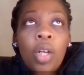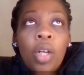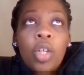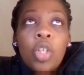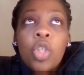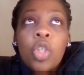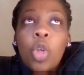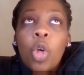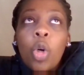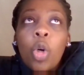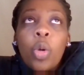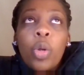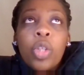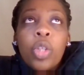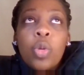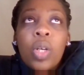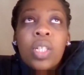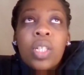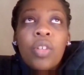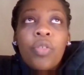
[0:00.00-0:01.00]
So
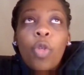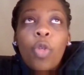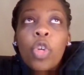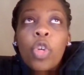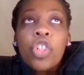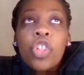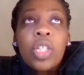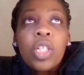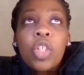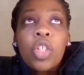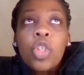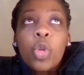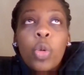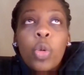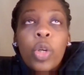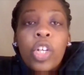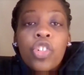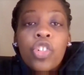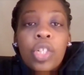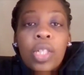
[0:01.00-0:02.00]
it was a fortunate
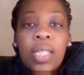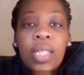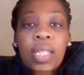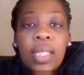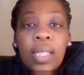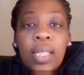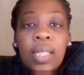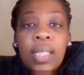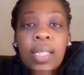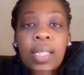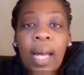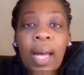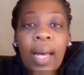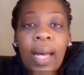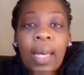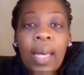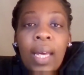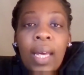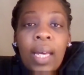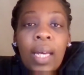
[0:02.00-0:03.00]
situation since
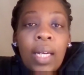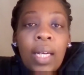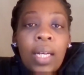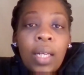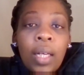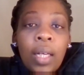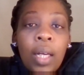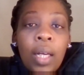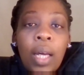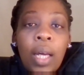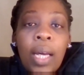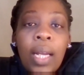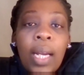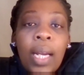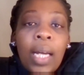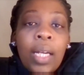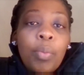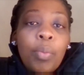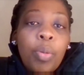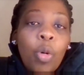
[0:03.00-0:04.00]
I had an
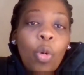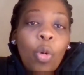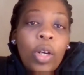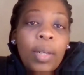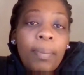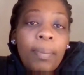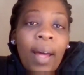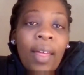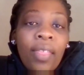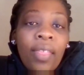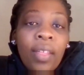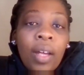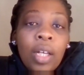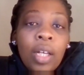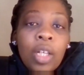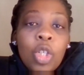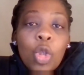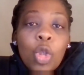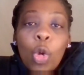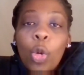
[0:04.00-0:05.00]
unemployed mother.
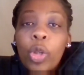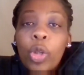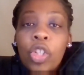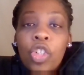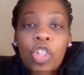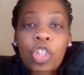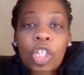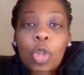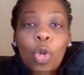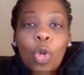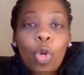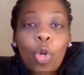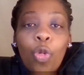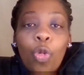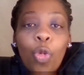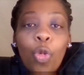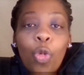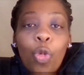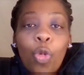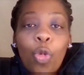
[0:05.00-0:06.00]
So it just sort of
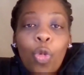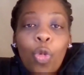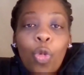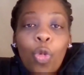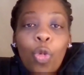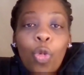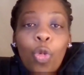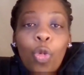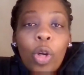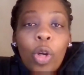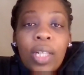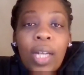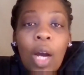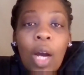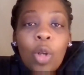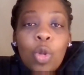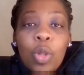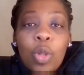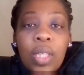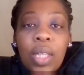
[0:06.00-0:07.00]
worked out to
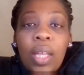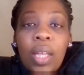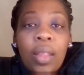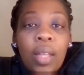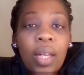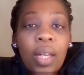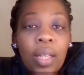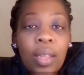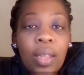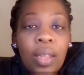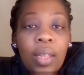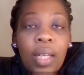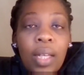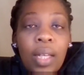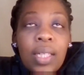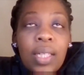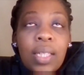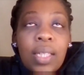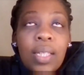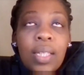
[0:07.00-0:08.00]
say that
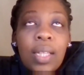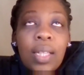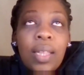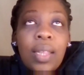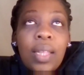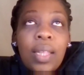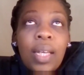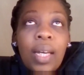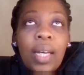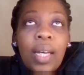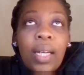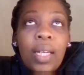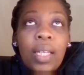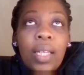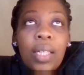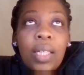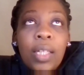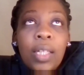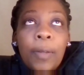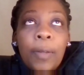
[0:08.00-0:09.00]
that's the thing I
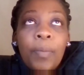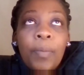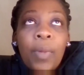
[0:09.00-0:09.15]
did.